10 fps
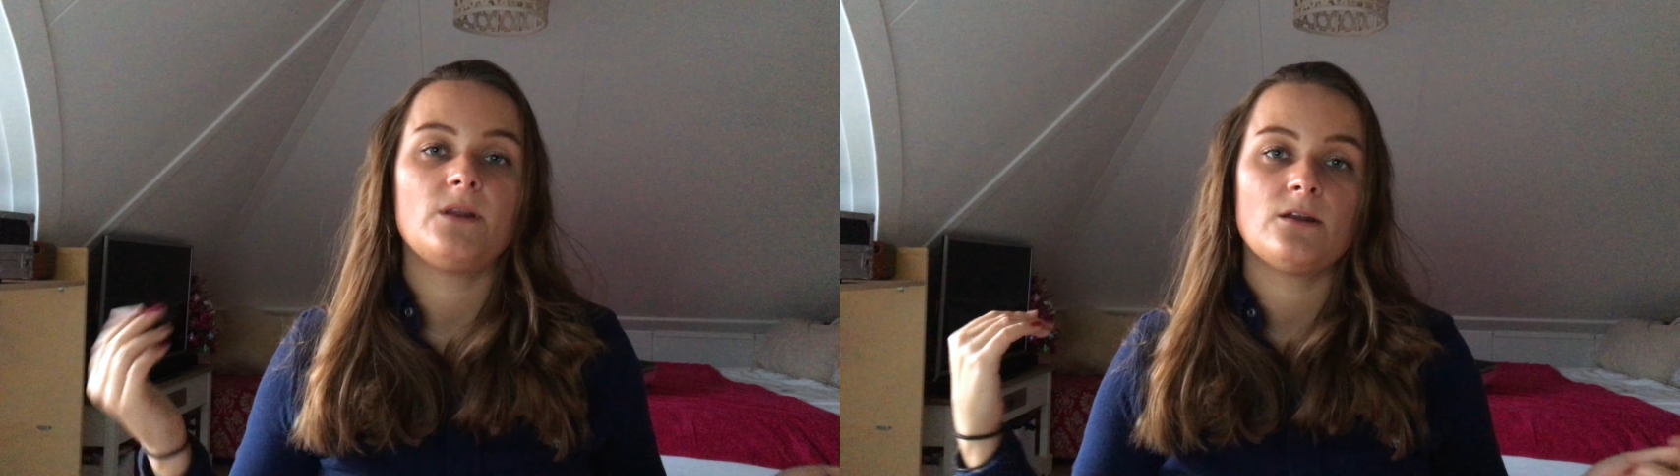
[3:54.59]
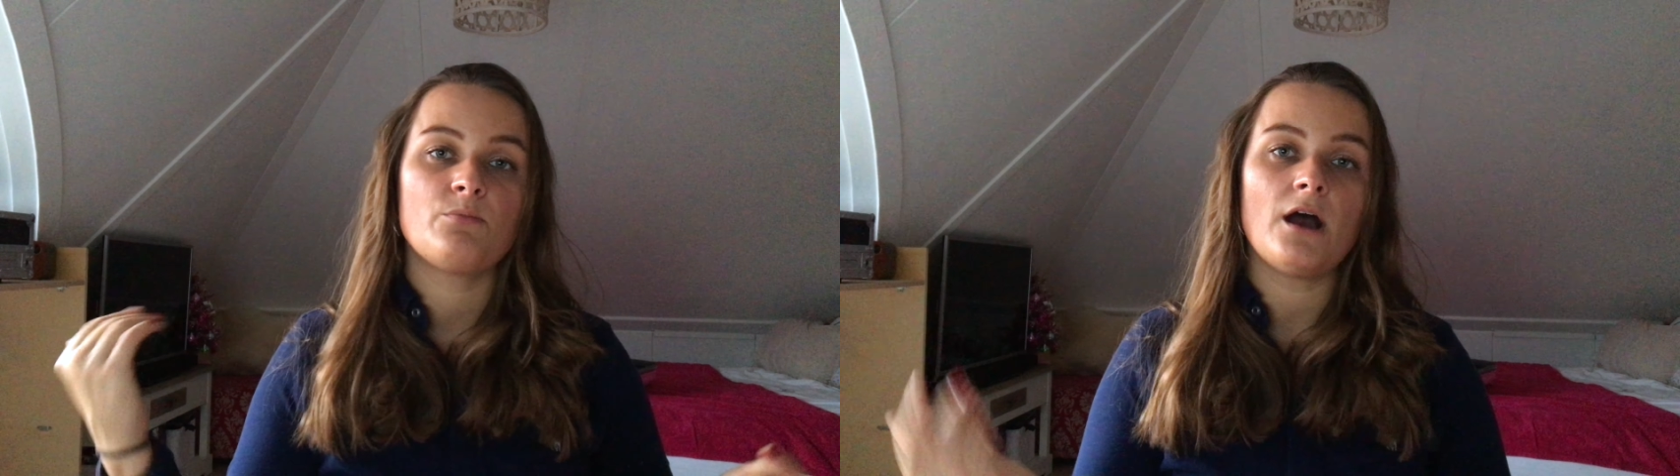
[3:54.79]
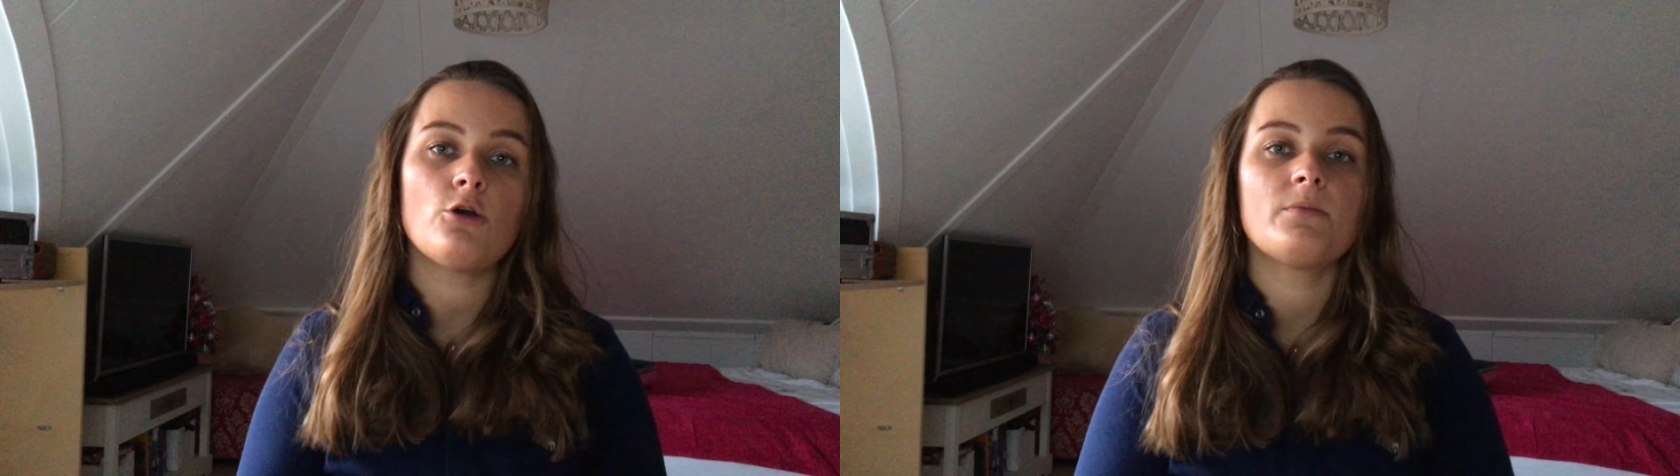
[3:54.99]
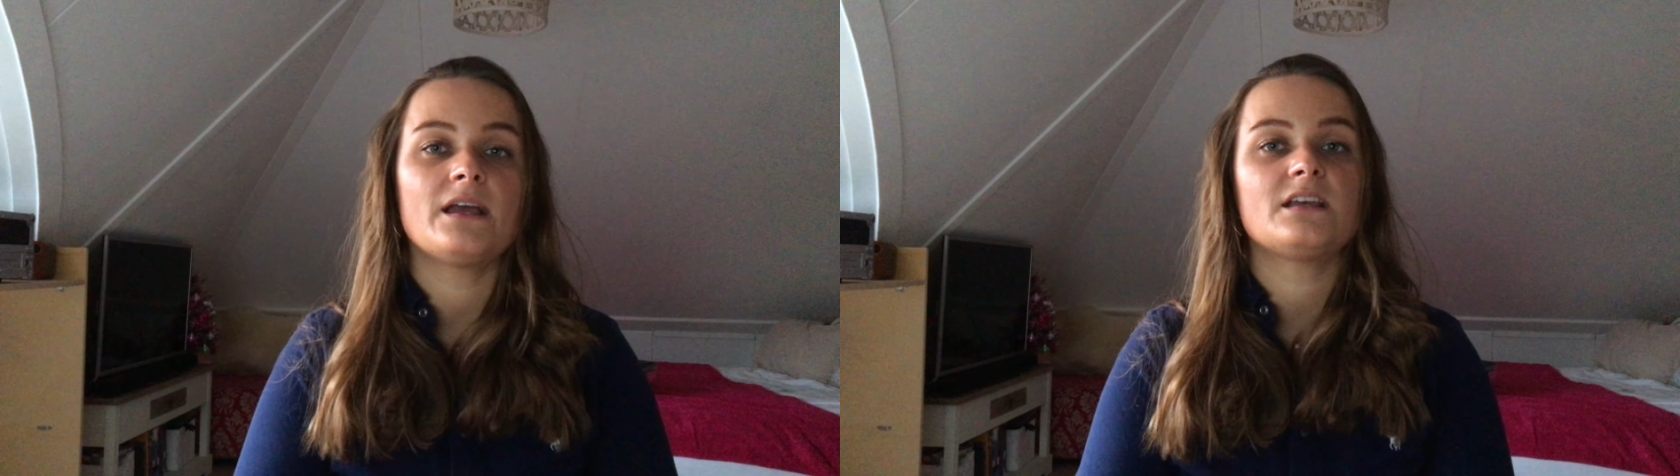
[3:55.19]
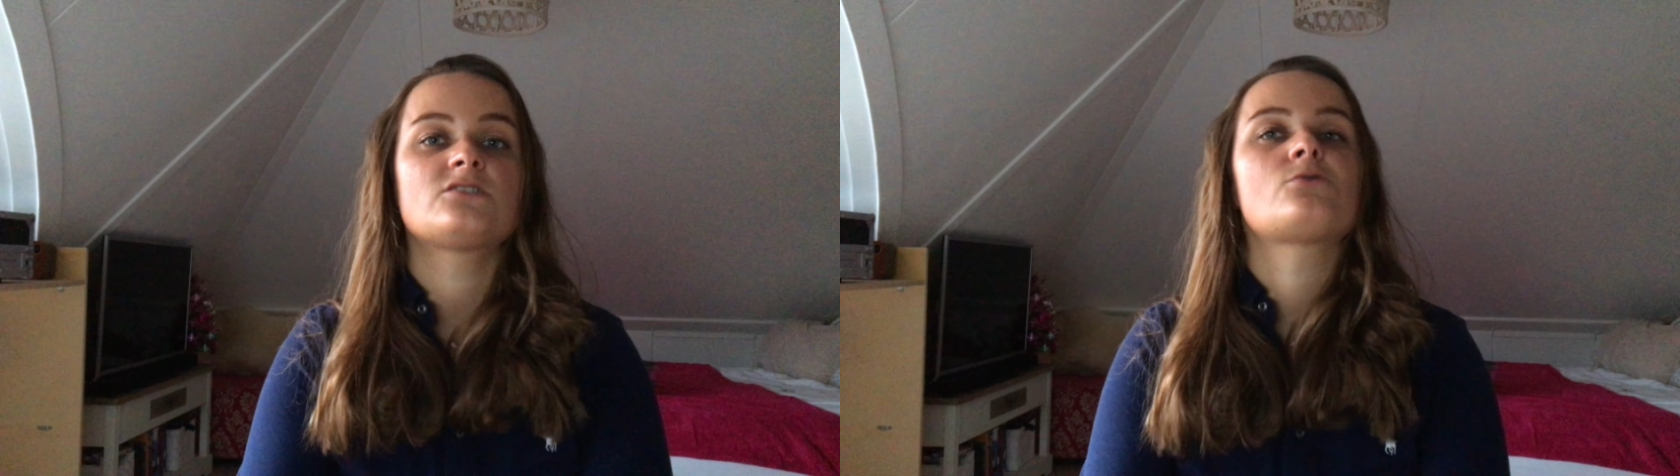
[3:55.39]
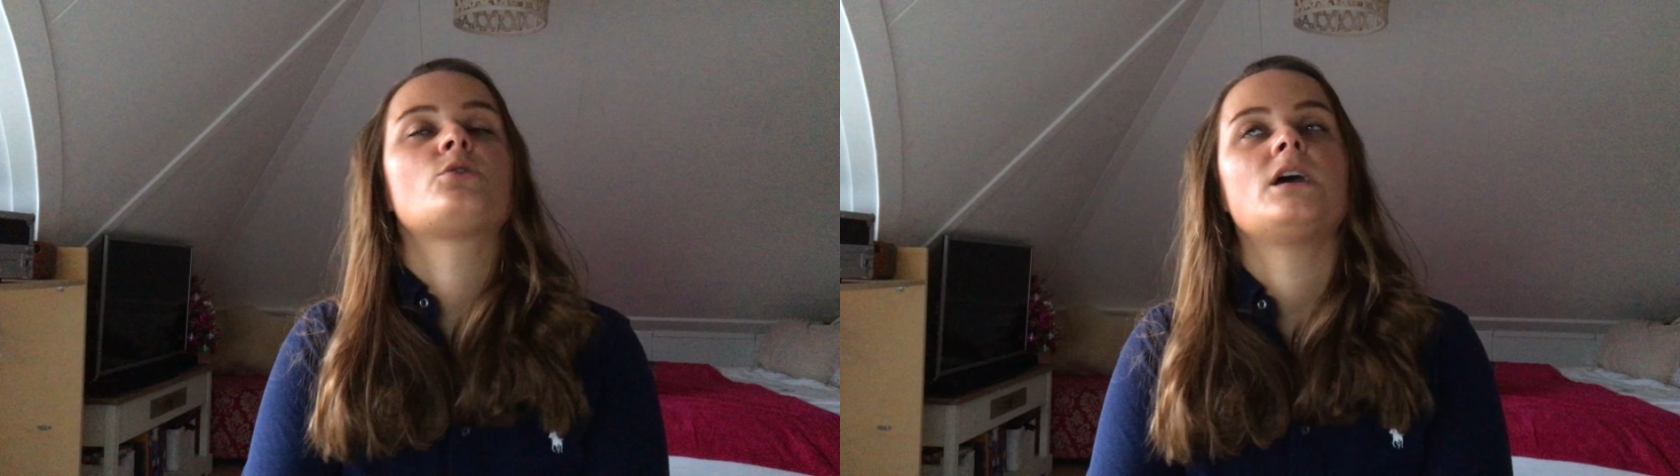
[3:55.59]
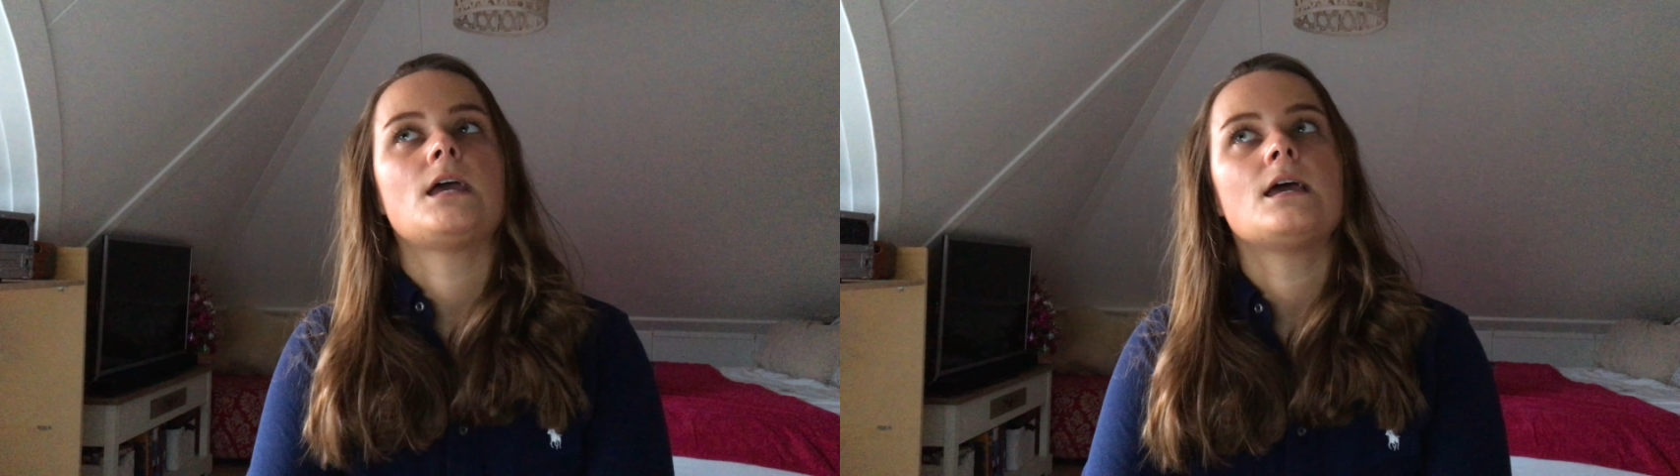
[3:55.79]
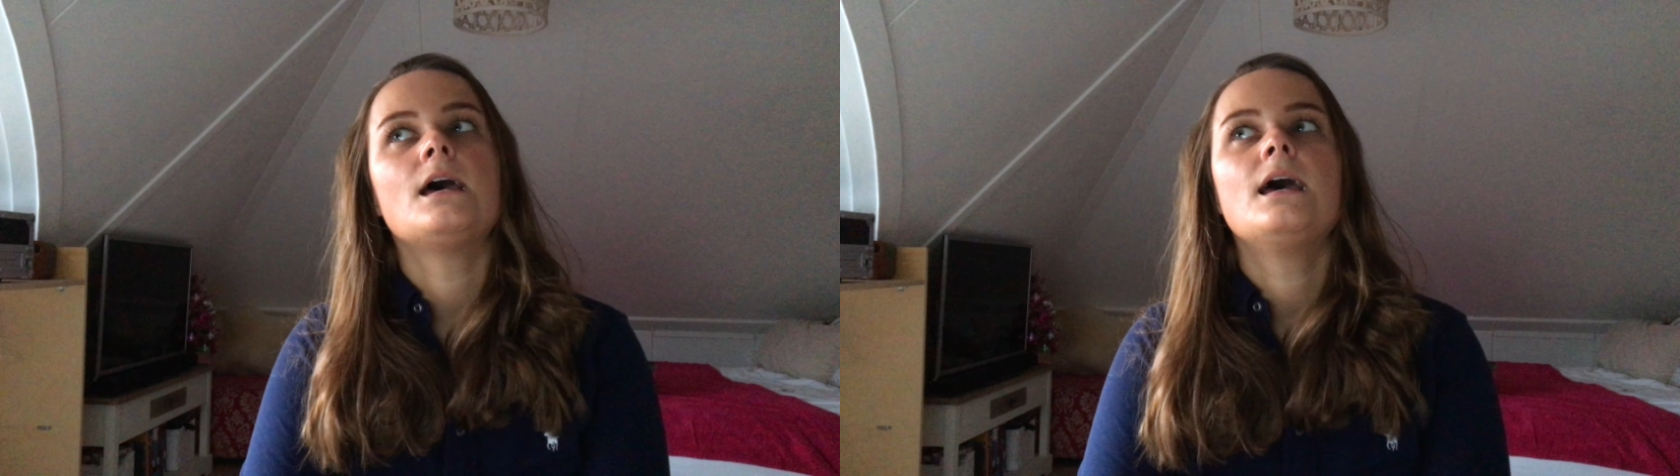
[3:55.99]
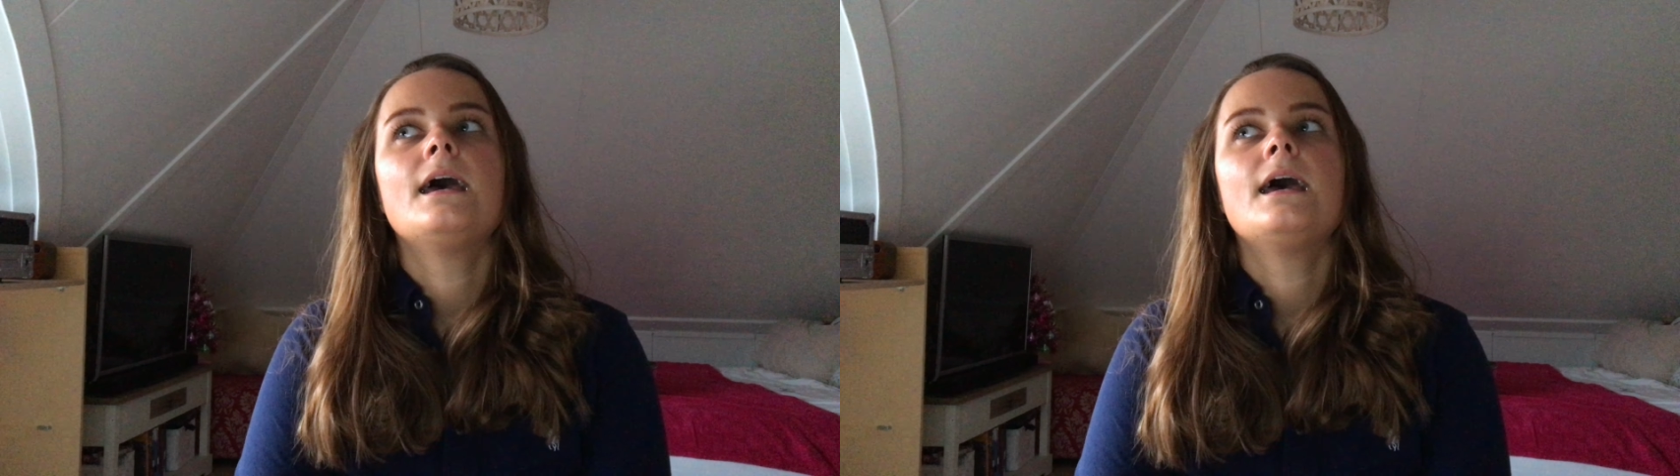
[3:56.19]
need a power bank, it's okay.